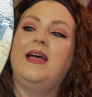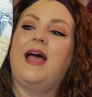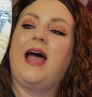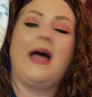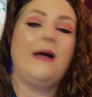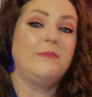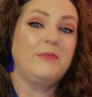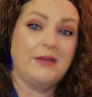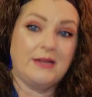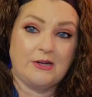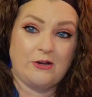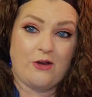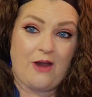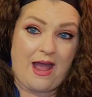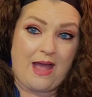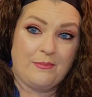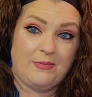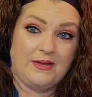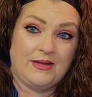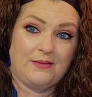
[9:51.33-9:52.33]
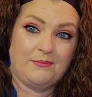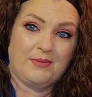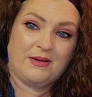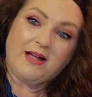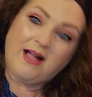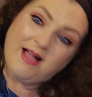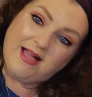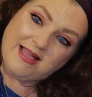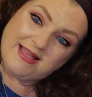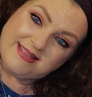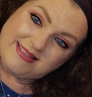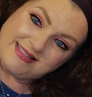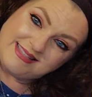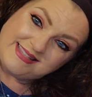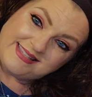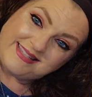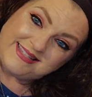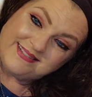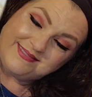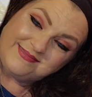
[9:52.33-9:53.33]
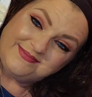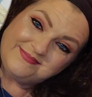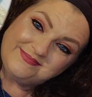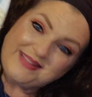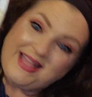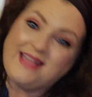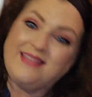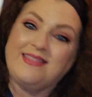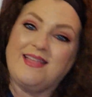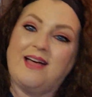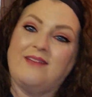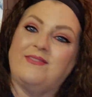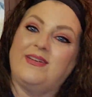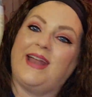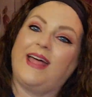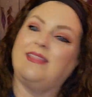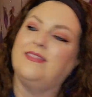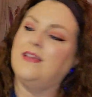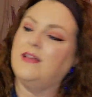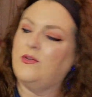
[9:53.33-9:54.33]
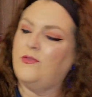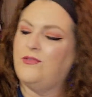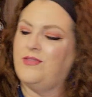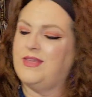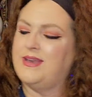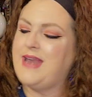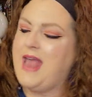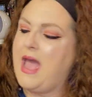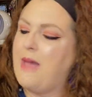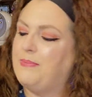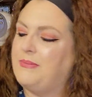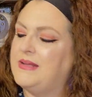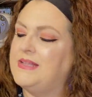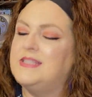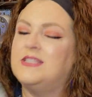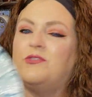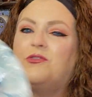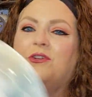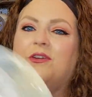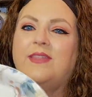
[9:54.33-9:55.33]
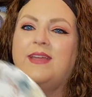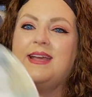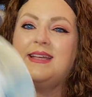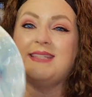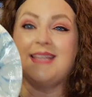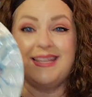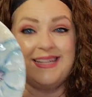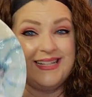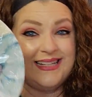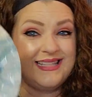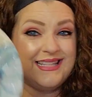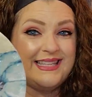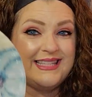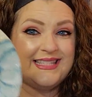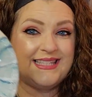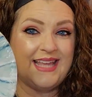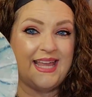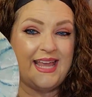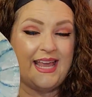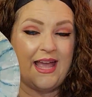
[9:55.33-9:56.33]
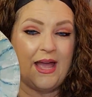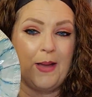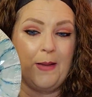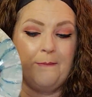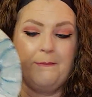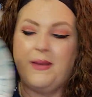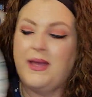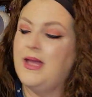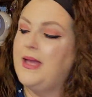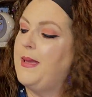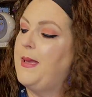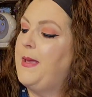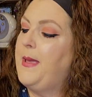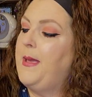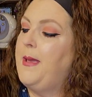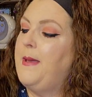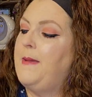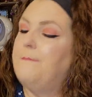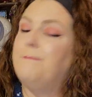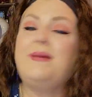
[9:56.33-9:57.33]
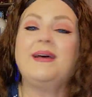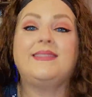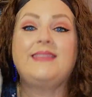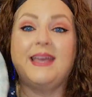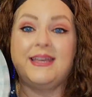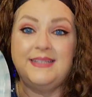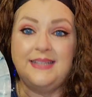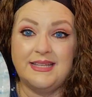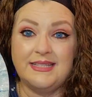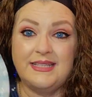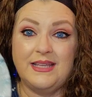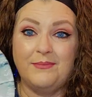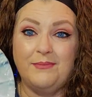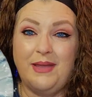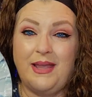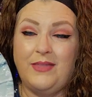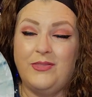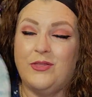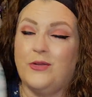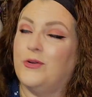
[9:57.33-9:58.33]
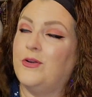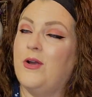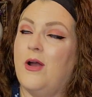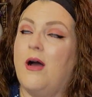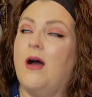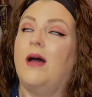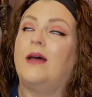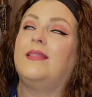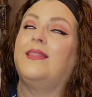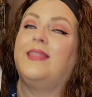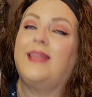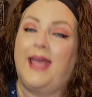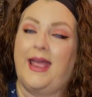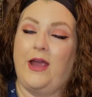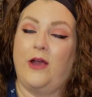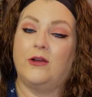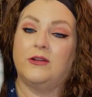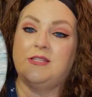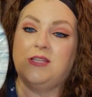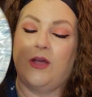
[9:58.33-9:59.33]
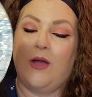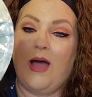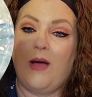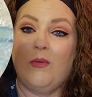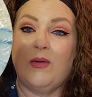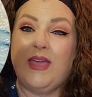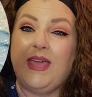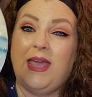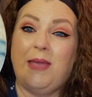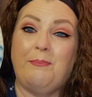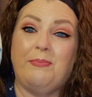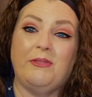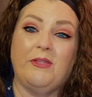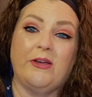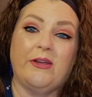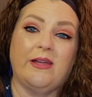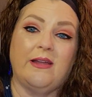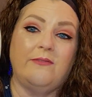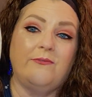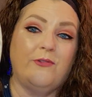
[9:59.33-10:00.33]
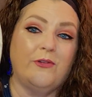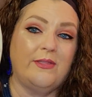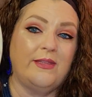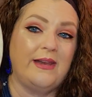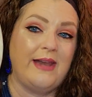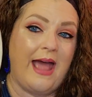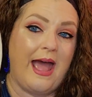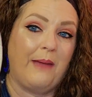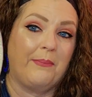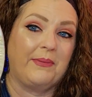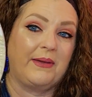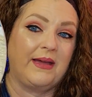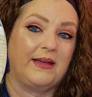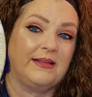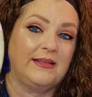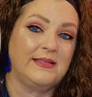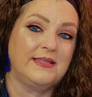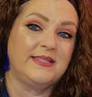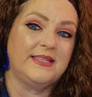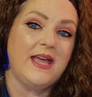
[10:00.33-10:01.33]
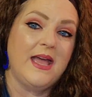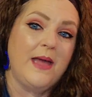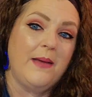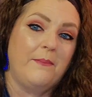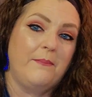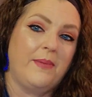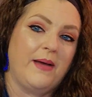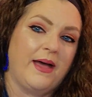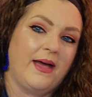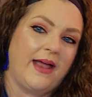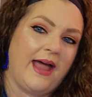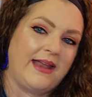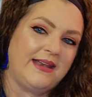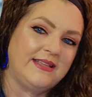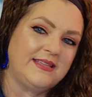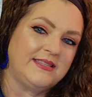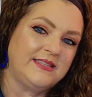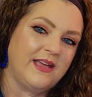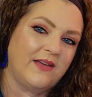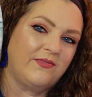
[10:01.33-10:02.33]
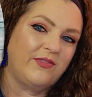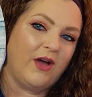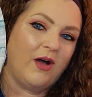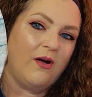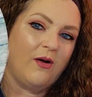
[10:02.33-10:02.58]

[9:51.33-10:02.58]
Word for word: I'm going to grab it because I love it. I looked for the napkins for these. I didn't see them, but that doesn't mean they're not there. So I'll keep looking for the napkins, but I just love the